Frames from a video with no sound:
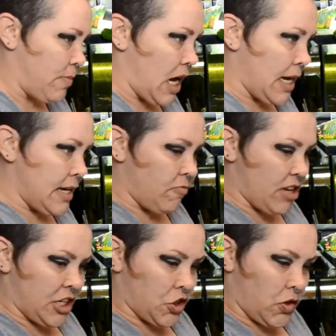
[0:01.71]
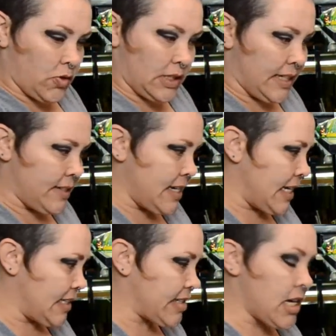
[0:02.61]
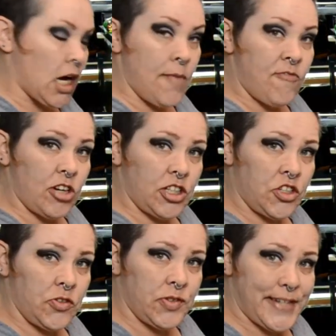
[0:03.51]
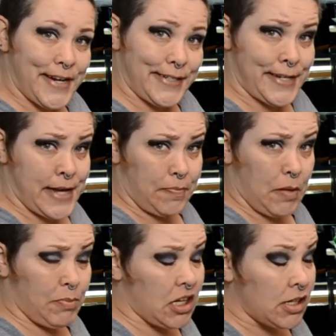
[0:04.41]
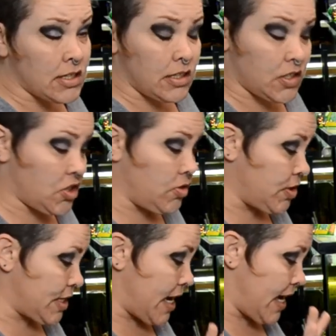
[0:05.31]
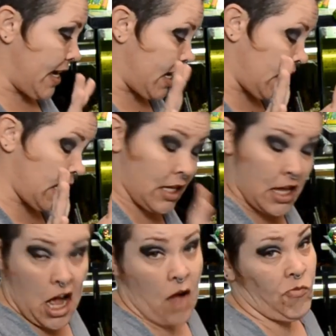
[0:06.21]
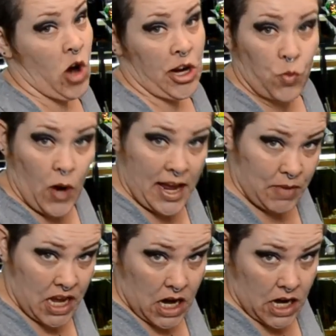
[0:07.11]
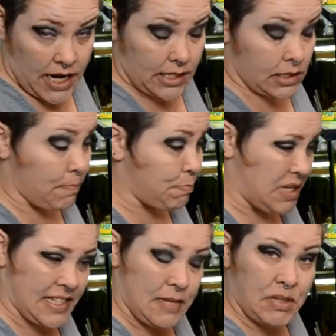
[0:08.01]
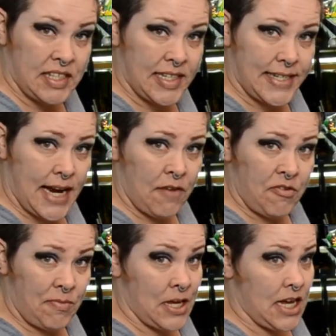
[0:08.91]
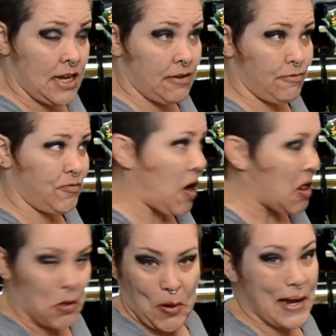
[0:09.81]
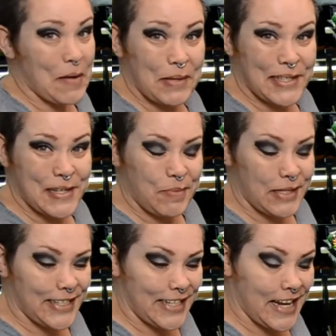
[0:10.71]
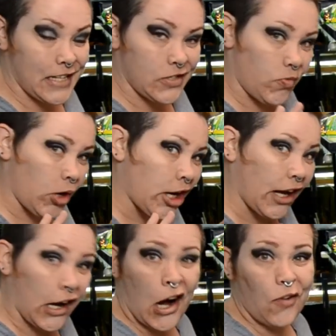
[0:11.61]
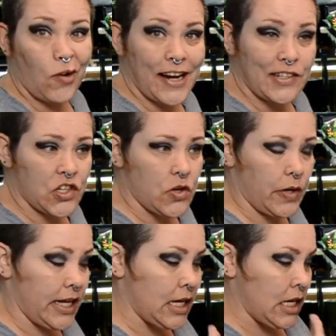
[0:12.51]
I am Rachel O'Leary, and it's time for a Tuesday tip. And because it's Tuesday, I'm running way behind. It's a busy, busy day for me, following a busy, busy day, so we're going to cut right to it.